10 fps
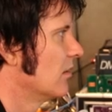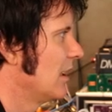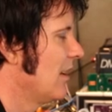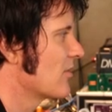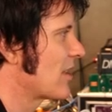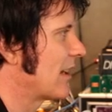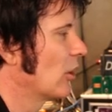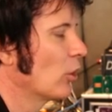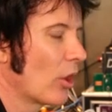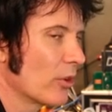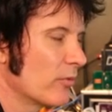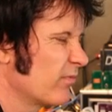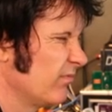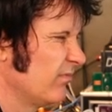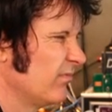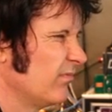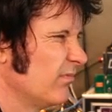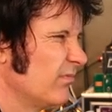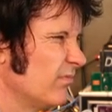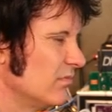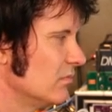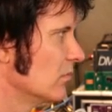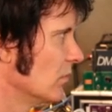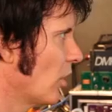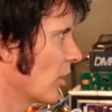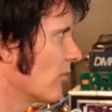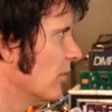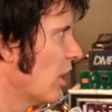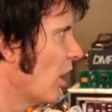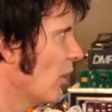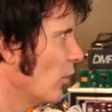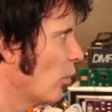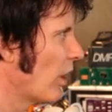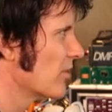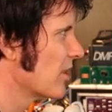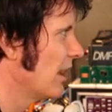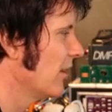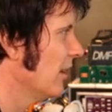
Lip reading: You hear it's adding a lot of low 110